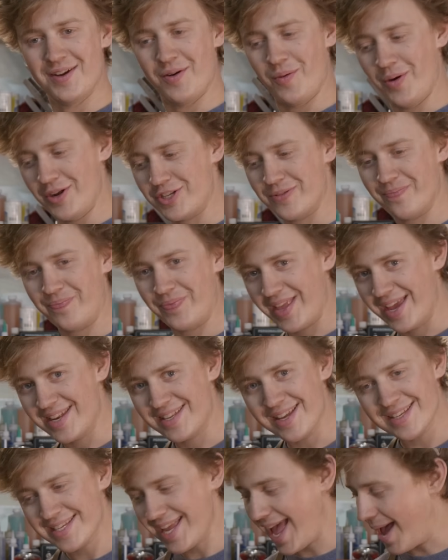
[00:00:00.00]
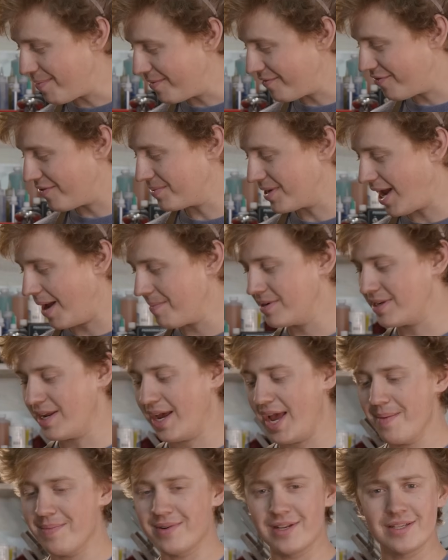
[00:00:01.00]
Which, it does happen from time to
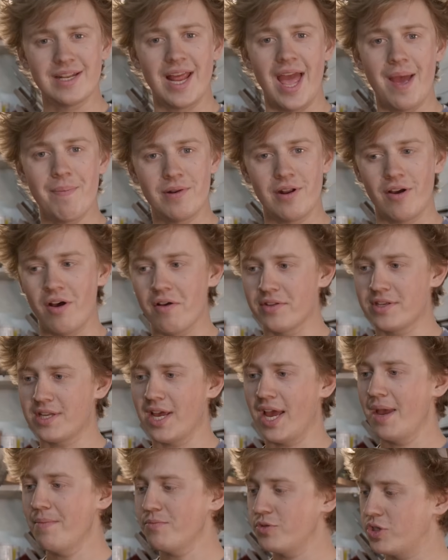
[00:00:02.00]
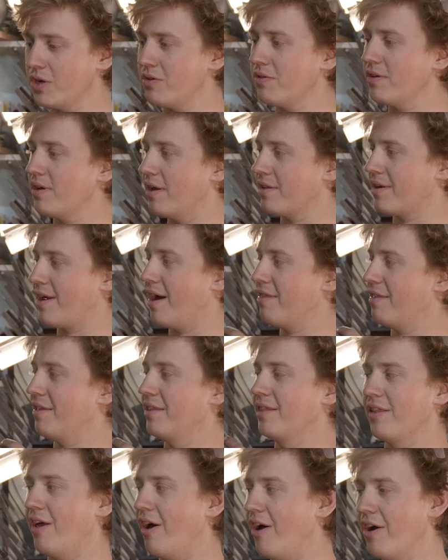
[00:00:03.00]
time. It doesn't happen all the time. Generally on kind
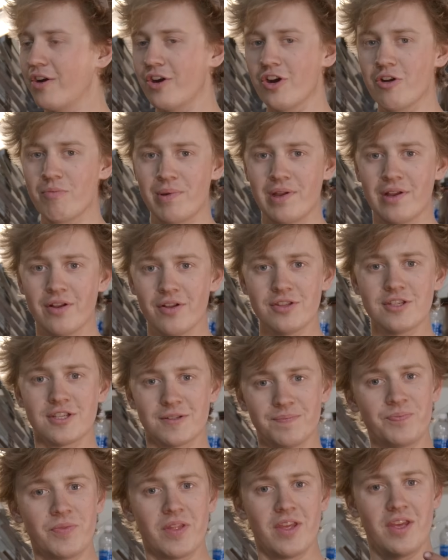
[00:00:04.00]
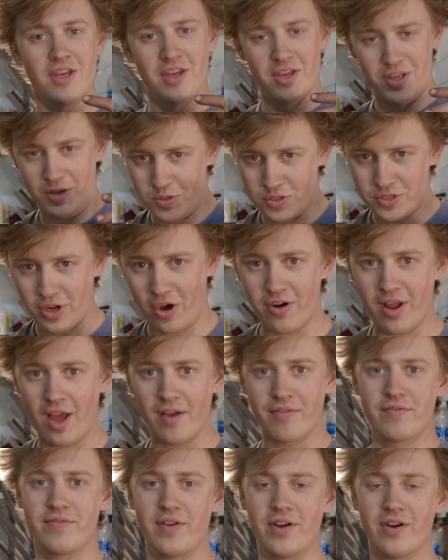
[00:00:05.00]
of the longer builds, you start
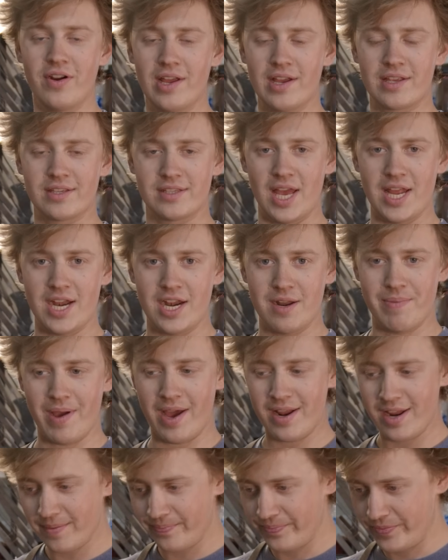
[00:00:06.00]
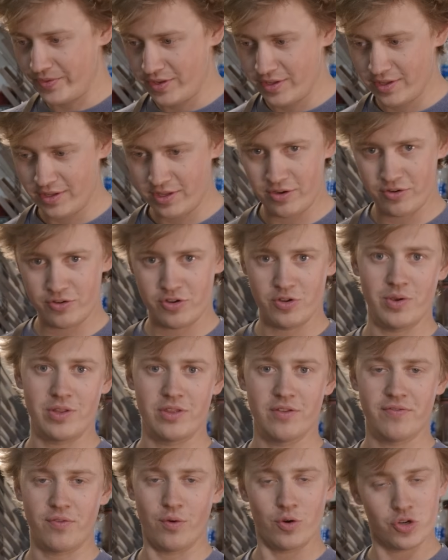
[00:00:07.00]
off very excited about it. You're
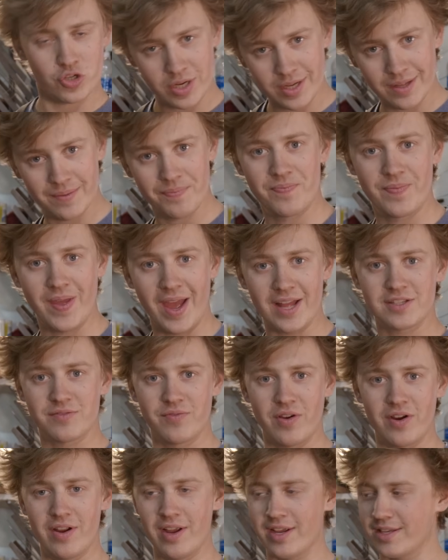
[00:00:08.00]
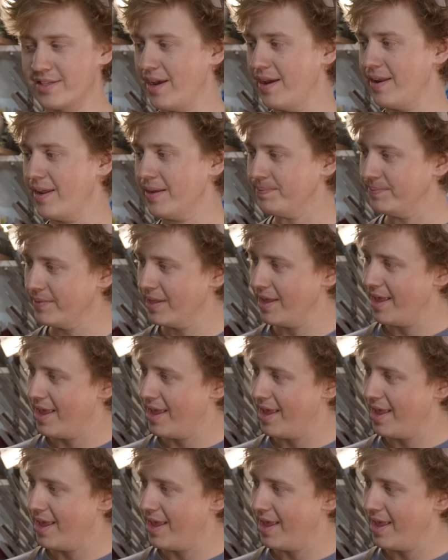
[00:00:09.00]
doing the forging. That's very exciting.